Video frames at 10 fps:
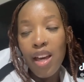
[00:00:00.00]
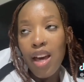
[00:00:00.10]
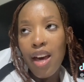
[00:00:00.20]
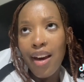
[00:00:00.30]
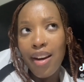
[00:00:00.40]

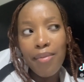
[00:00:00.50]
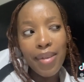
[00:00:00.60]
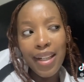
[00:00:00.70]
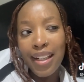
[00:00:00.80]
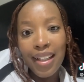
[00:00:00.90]
And I'm
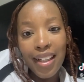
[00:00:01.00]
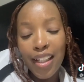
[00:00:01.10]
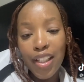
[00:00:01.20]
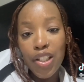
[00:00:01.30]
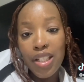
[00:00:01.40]
like,
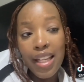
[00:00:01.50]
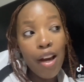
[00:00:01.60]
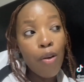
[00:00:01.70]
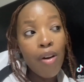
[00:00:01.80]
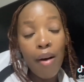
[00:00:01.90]
she's like,
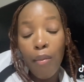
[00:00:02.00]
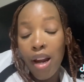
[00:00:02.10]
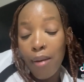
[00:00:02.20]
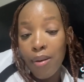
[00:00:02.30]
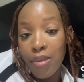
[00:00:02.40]
ungabuya
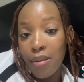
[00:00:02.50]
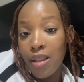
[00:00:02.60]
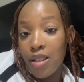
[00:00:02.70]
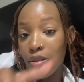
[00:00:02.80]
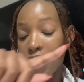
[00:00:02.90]
apha
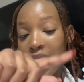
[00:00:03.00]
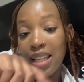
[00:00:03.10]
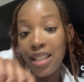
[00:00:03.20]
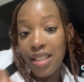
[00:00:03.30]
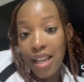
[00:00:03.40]
emsebenzini nale
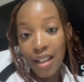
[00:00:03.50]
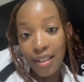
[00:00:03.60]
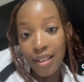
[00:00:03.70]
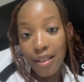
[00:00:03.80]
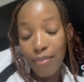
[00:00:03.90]
hairstyle.
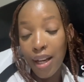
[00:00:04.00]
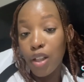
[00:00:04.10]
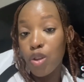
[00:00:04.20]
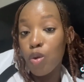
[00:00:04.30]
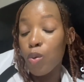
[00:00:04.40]
Mind
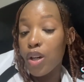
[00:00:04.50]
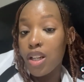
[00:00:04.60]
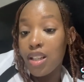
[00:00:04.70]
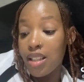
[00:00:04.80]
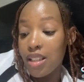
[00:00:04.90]
you, work
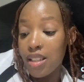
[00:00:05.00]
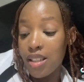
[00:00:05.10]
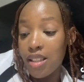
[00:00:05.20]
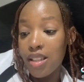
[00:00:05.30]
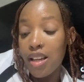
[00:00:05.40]

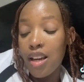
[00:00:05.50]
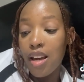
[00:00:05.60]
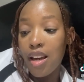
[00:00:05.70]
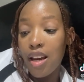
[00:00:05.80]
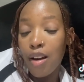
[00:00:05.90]
ends
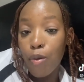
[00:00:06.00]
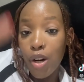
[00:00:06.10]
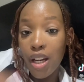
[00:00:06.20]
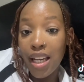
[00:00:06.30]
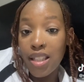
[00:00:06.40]

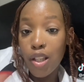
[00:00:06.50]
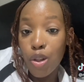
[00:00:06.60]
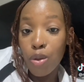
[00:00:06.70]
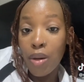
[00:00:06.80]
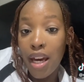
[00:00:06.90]
at
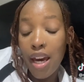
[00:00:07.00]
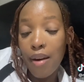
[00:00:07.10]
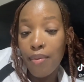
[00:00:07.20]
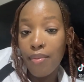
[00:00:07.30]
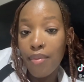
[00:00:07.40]
2
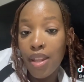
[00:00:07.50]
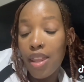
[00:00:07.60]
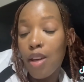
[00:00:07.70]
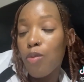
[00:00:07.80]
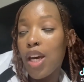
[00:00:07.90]
a.m.
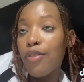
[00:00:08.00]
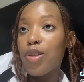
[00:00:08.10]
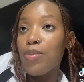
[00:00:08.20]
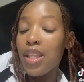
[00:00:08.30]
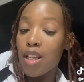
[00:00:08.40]
Then we have to
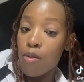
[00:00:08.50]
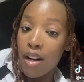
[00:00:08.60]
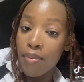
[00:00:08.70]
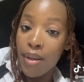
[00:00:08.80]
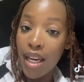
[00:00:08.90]
be there at
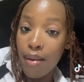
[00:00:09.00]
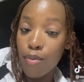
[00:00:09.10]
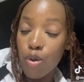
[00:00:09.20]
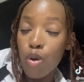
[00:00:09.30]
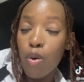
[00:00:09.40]
1 p.m.
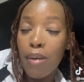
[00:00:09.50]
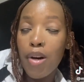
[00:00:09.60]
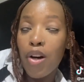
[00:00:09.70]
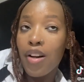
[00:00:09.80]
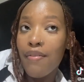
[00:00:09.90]
So where am I
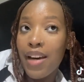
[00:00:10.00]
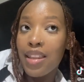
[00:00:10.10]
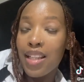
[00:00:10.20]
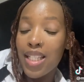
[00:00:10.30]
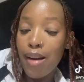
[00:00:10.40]
going to find
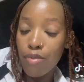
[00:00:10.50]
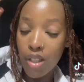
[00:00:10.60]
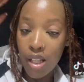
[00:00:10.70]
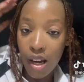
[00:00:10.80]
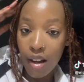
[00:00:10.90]
the time to
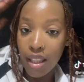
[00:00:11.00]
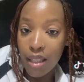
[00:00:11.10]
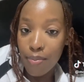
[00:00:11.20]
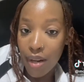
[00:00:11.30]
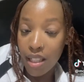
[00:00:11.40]
take out these
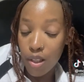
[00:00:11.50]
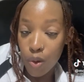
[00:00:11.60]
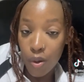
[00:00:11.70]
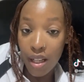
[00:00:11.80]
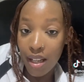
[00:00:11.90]
braids and do
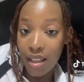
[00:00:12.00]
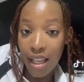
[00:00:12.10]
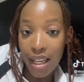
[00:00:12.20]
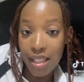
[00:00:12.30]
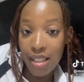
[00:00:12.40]
another
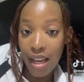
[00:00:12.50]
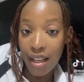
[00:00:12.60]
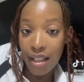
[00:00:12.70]
hairstyle?